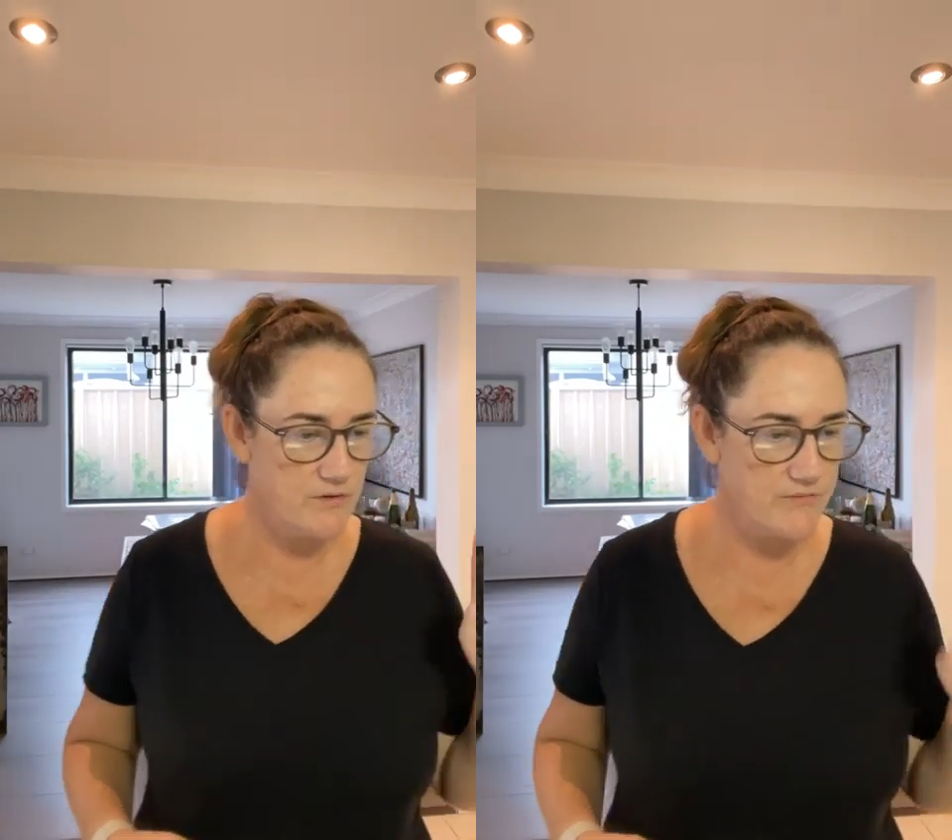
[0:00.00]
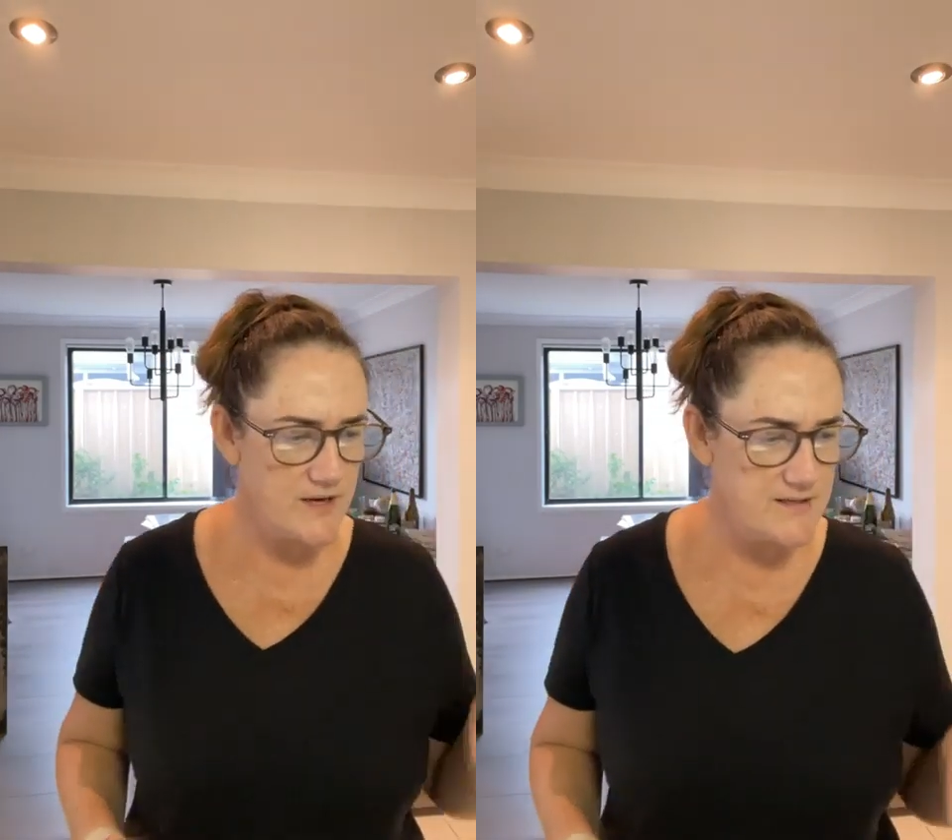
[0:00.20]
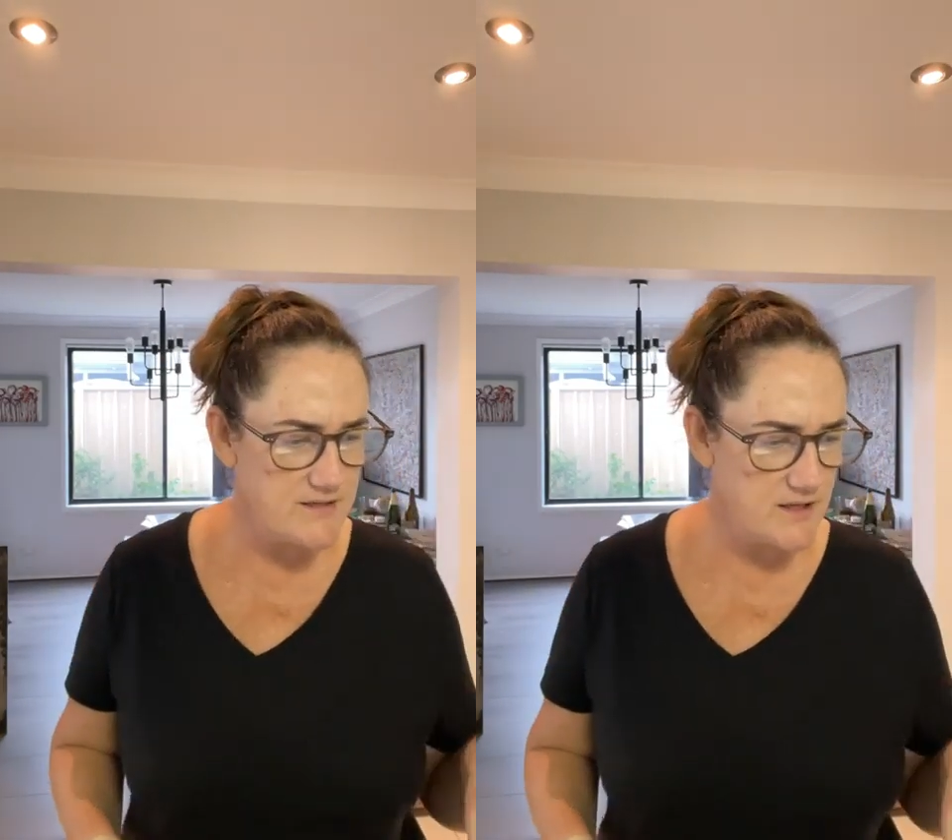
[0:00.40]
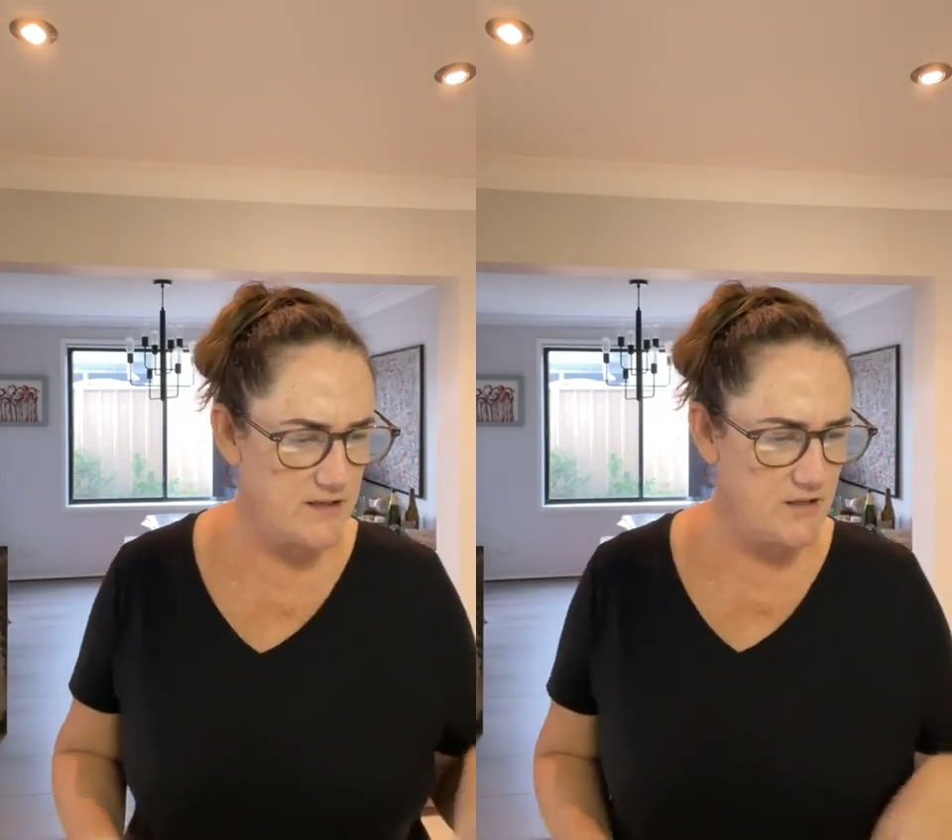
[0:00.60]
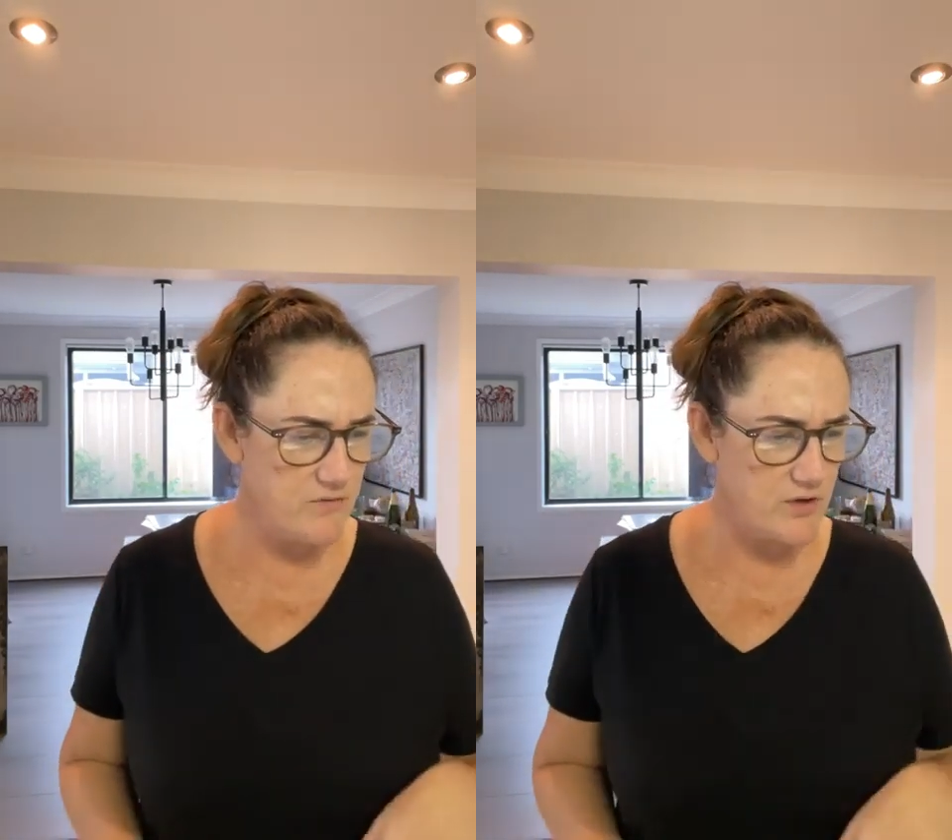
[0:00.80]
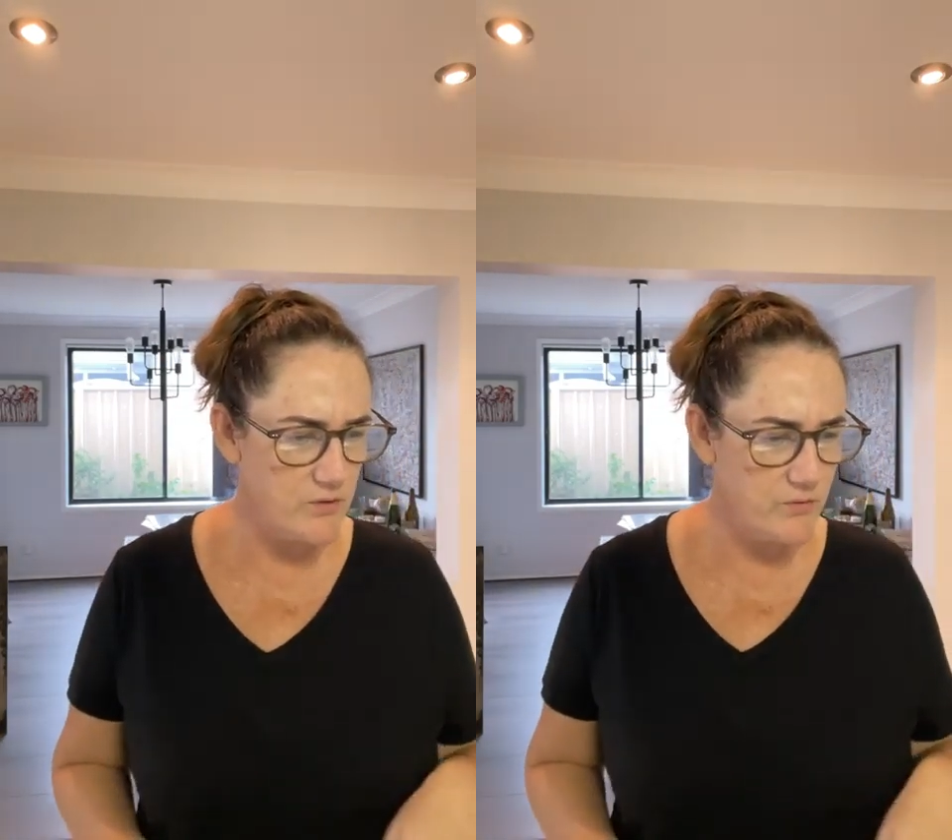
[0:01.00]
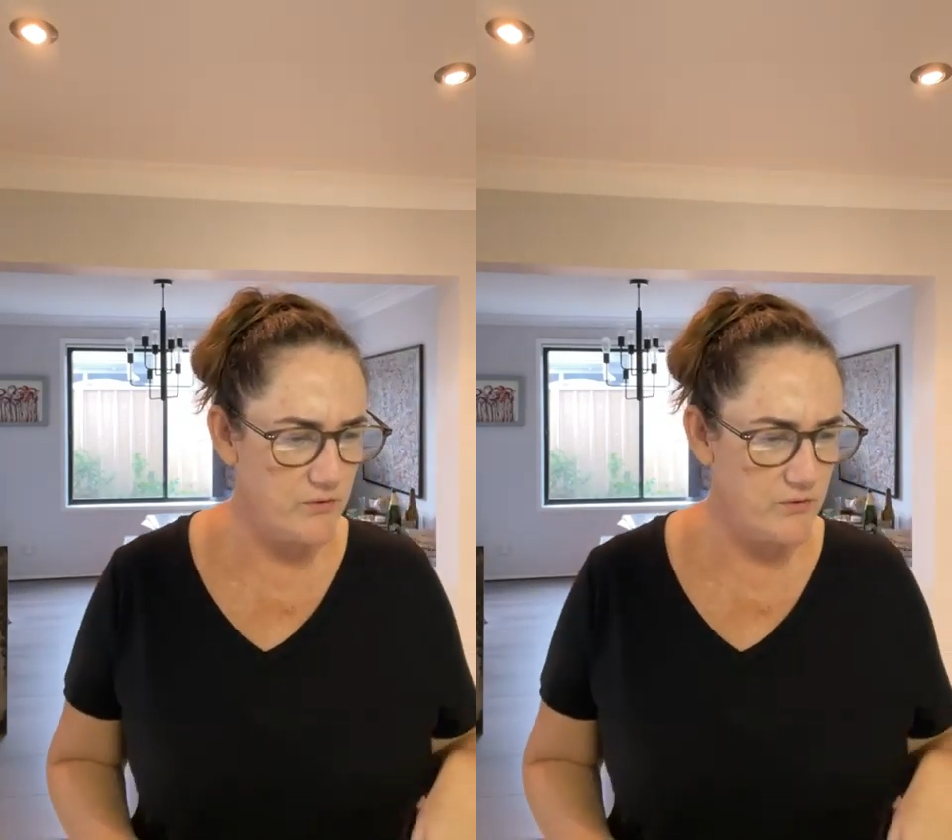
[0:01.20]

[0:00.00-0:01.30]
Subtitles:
Francis, I think you've already